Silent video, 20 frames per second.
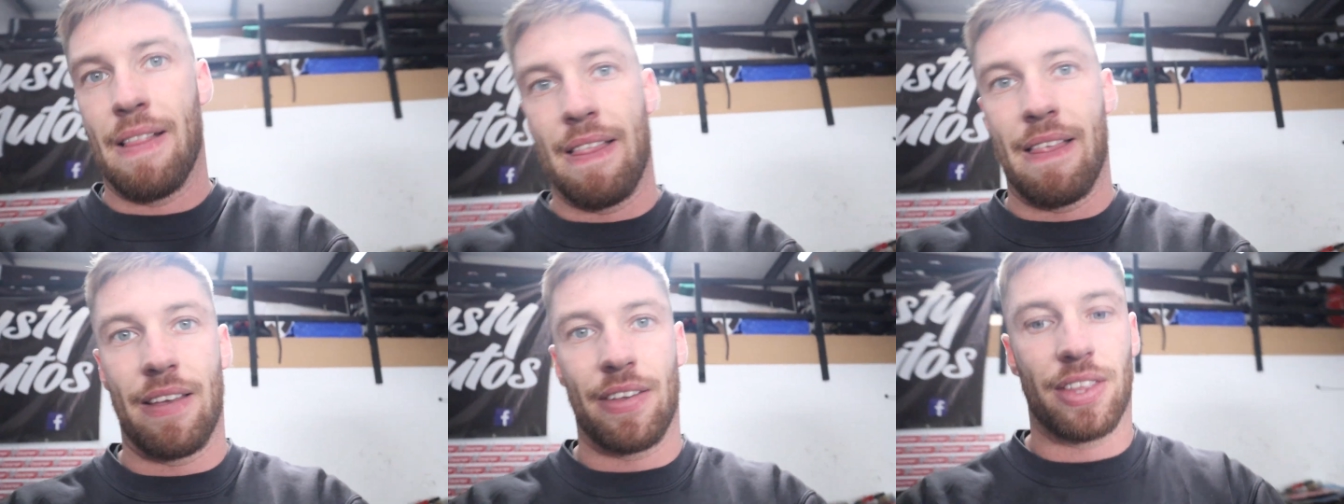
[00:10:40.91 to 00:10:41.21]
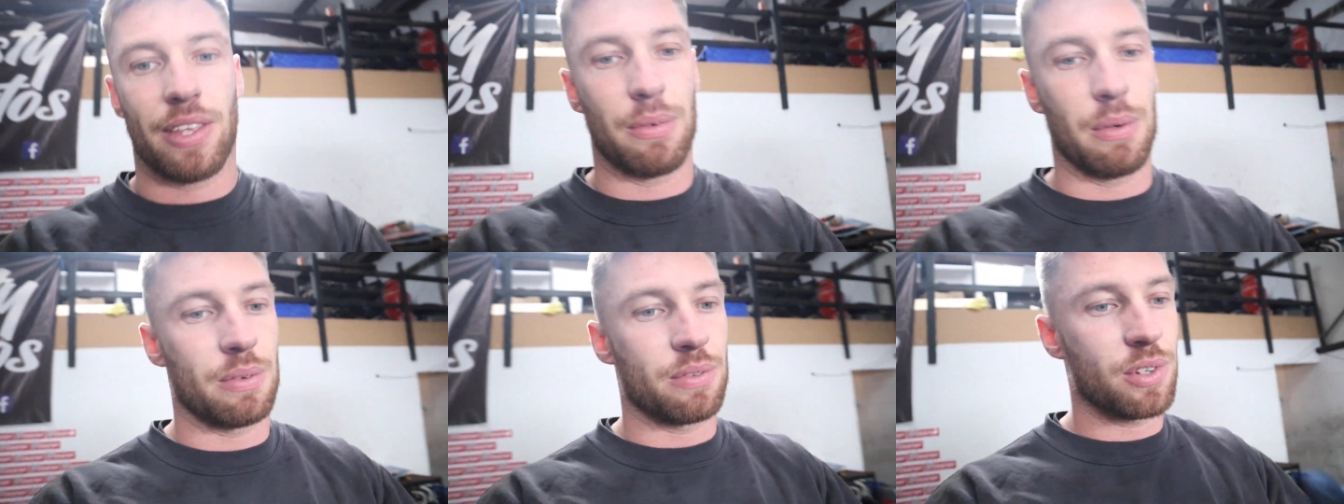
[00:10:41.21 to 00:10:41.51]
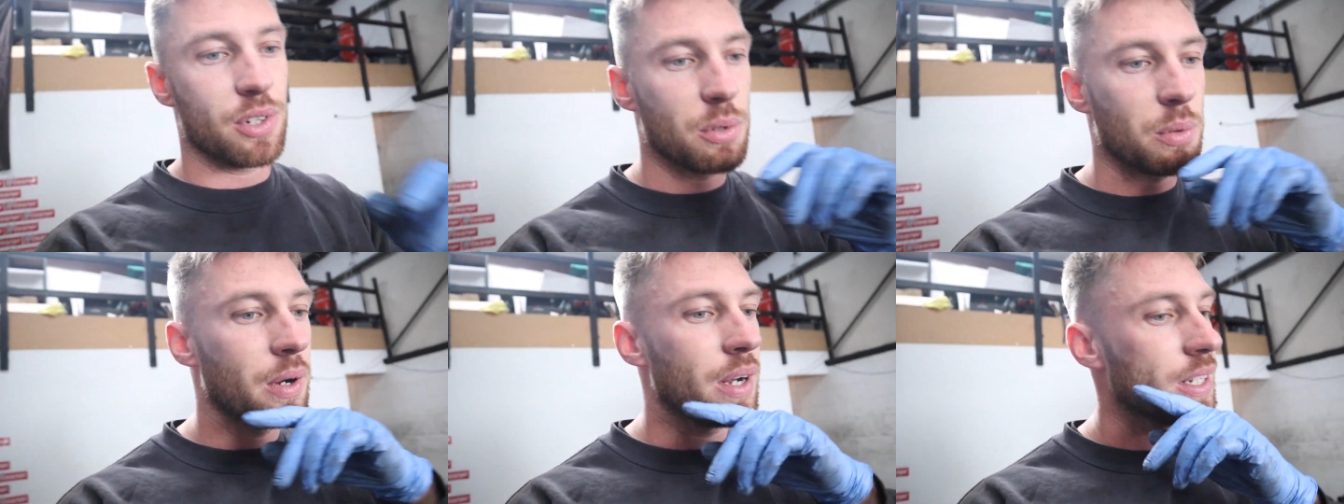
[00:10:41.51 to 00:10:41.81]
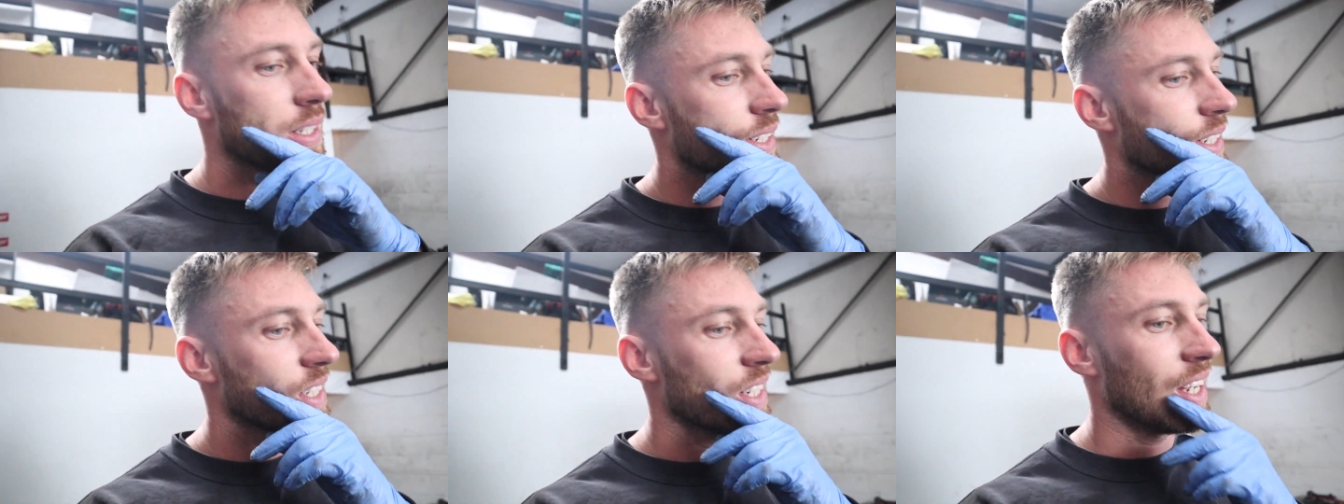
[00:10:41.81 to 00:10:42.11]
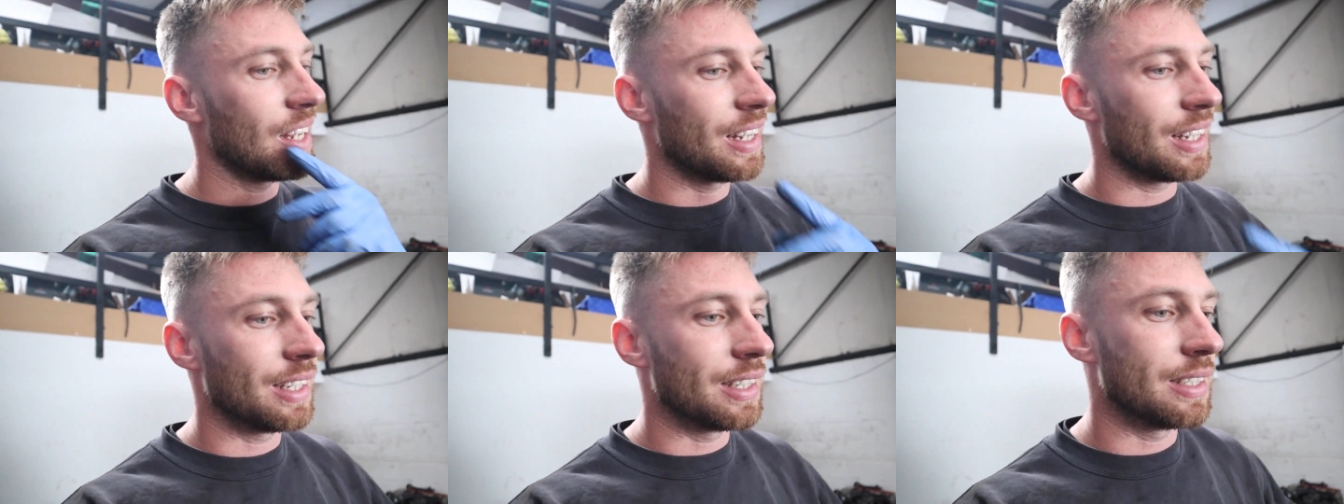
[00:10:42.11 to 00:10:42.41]
I think we've just wasted
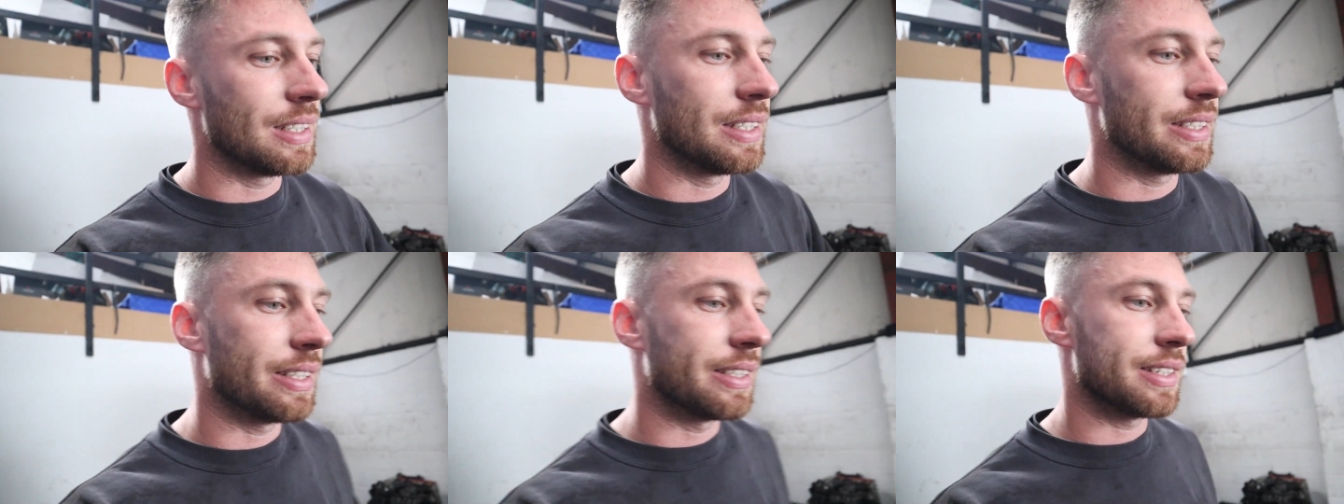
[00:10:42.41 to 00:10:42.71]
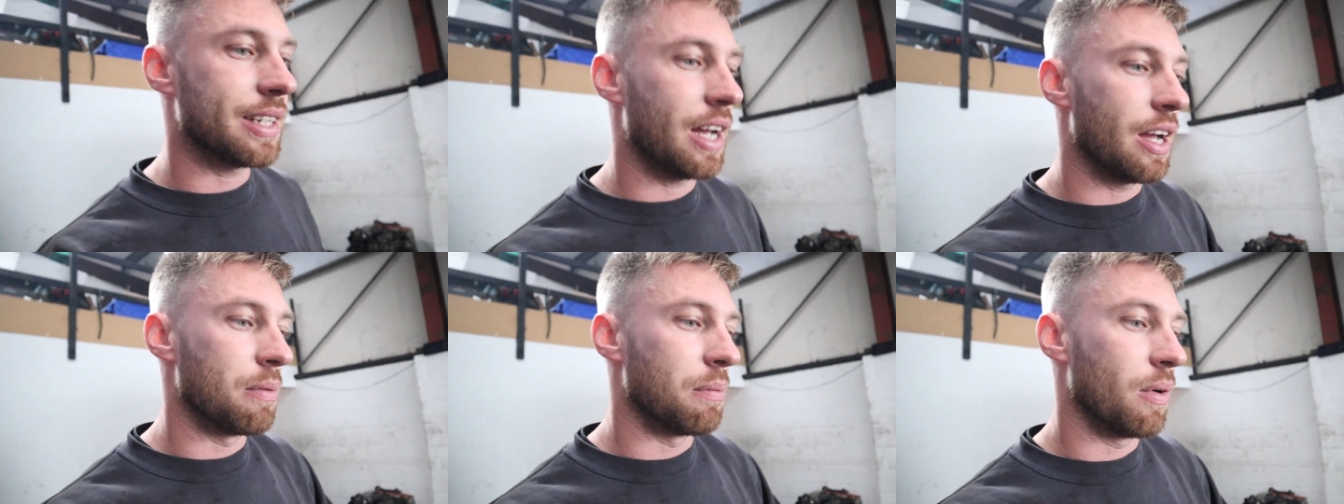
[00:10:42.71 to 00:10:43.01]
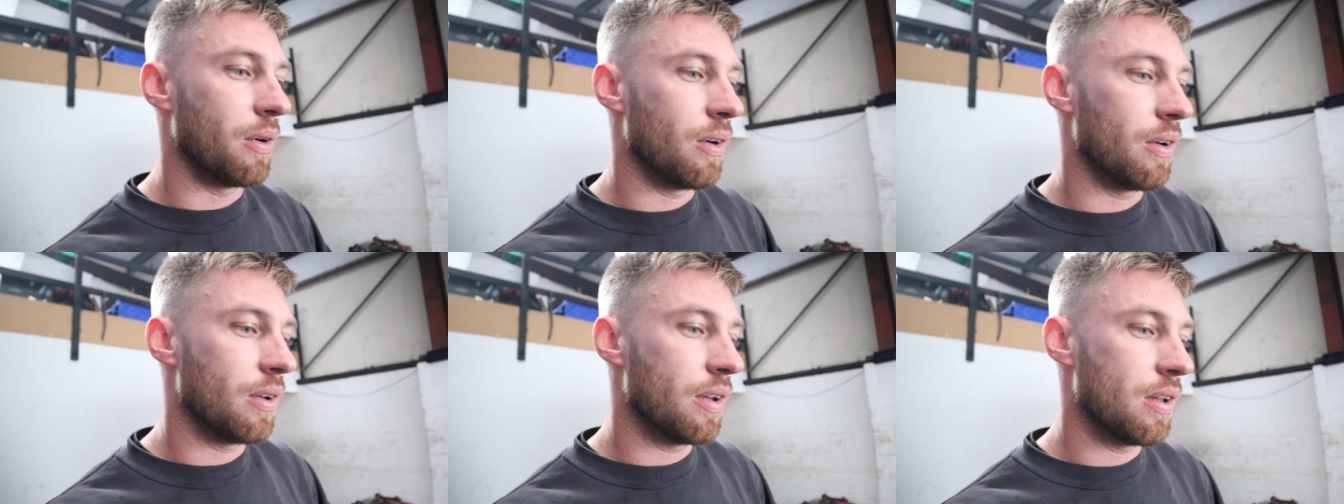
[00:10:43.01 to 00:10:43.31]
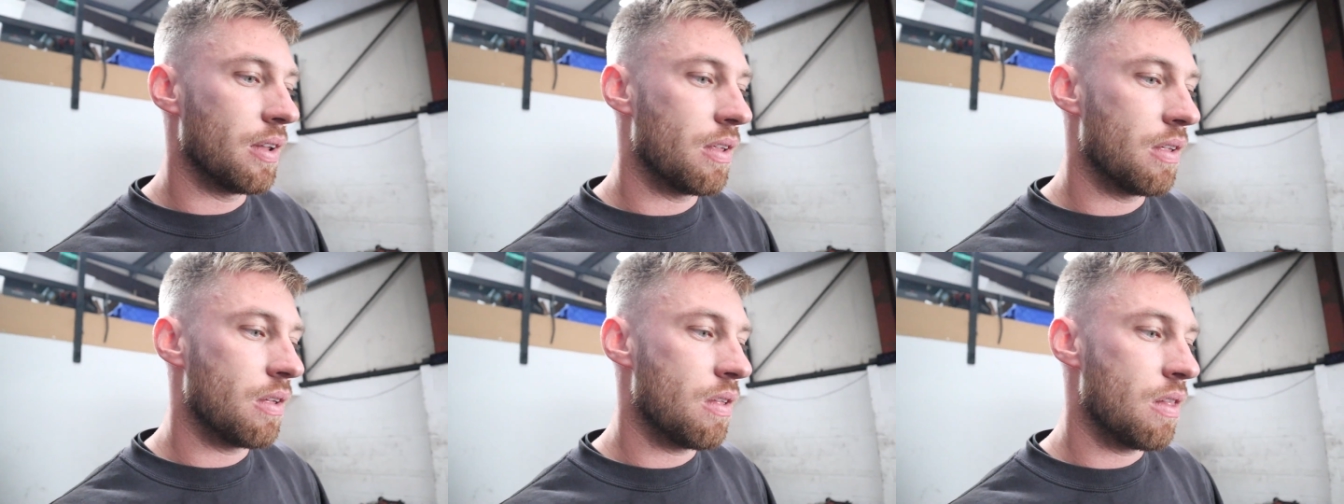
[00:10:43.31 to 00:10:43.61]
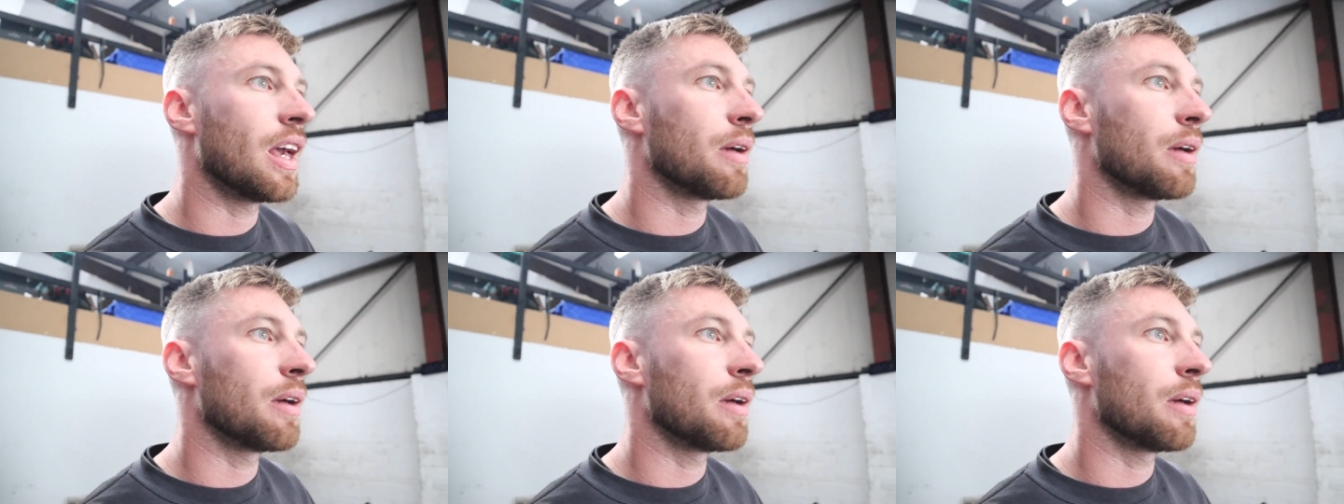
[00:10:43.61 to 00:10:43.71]
our time on it.